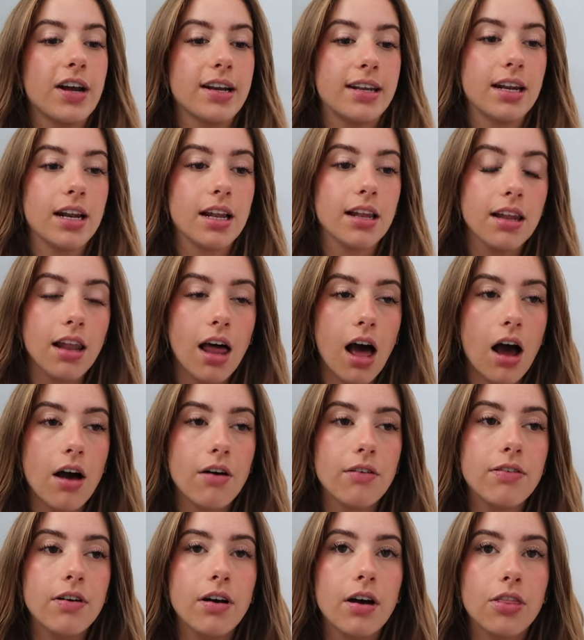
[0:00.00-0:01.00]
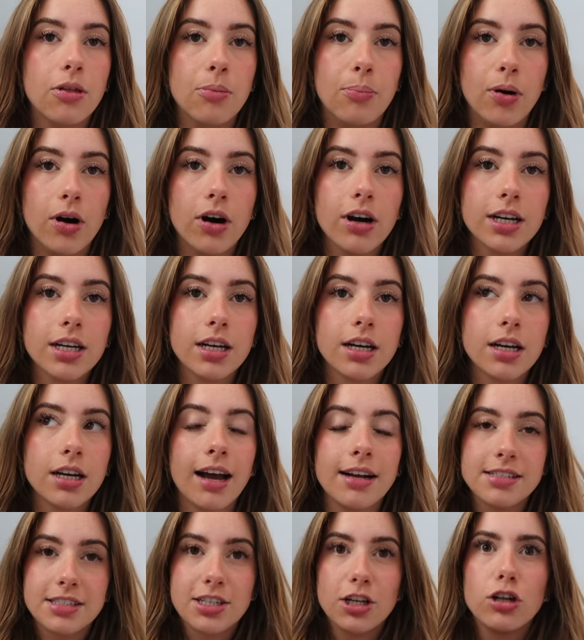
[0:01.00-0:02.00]
I didn't love the book,
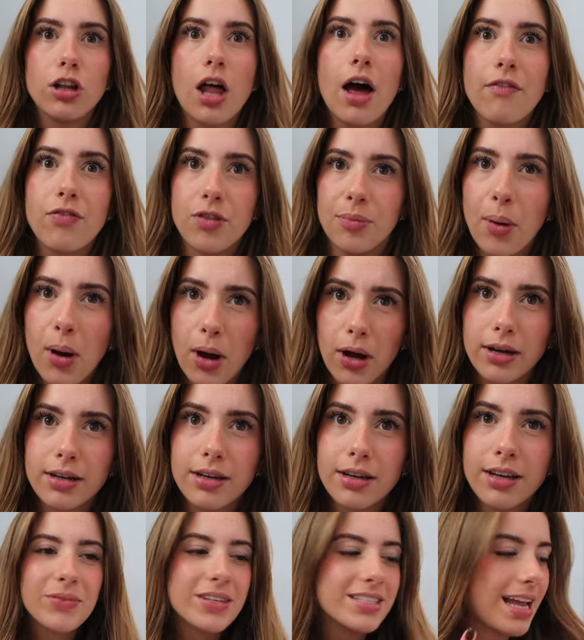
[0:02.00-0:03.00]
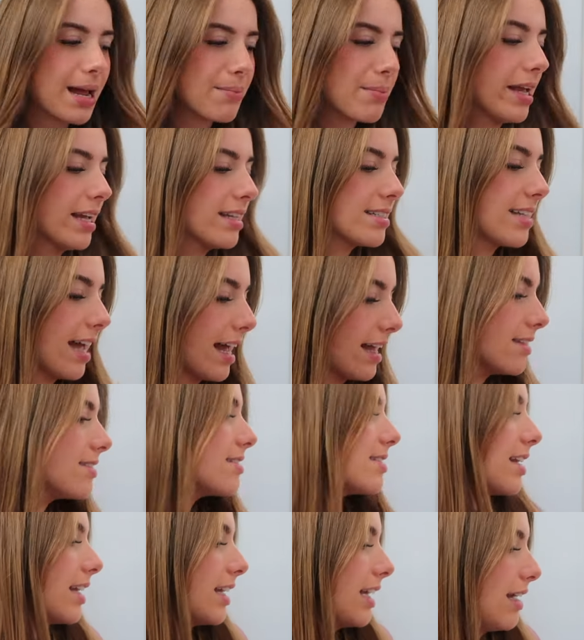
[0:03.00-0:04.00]
I still love the book. Does that make
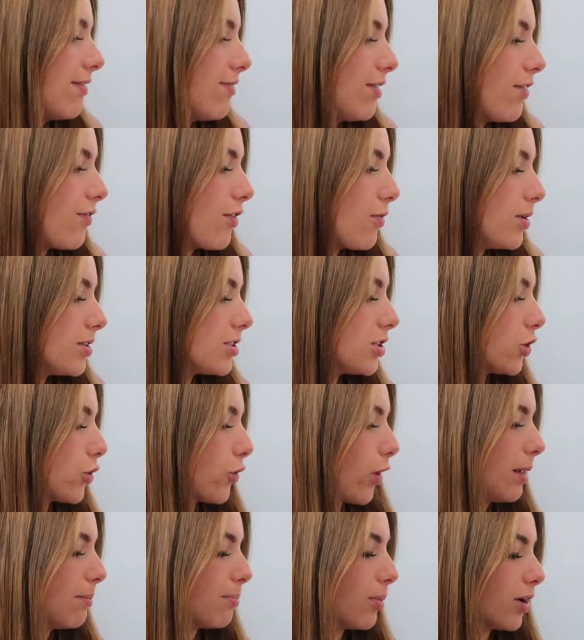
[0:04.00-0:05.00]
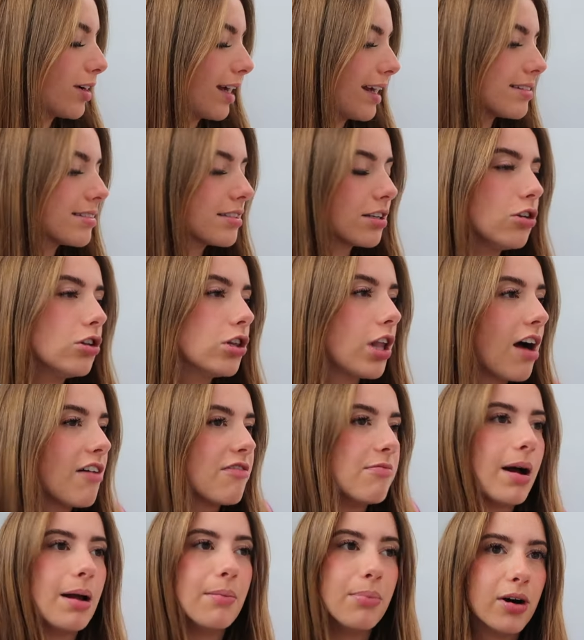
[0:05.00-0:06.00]
sense? Like even if it wasn't a great book, I still
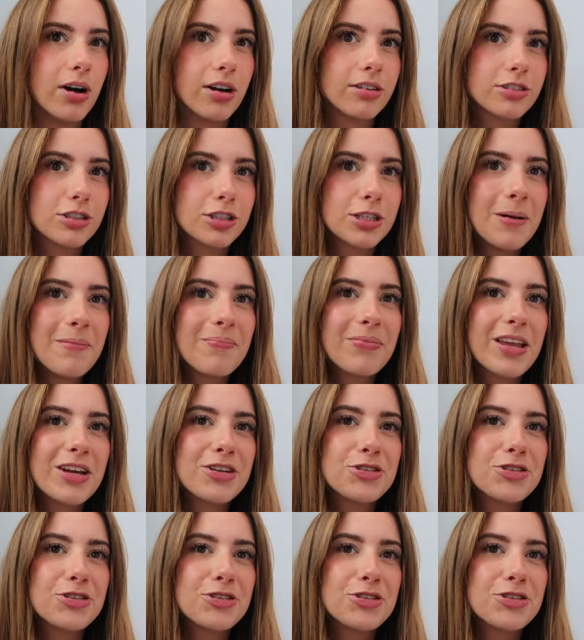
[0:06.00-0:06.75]
love my books.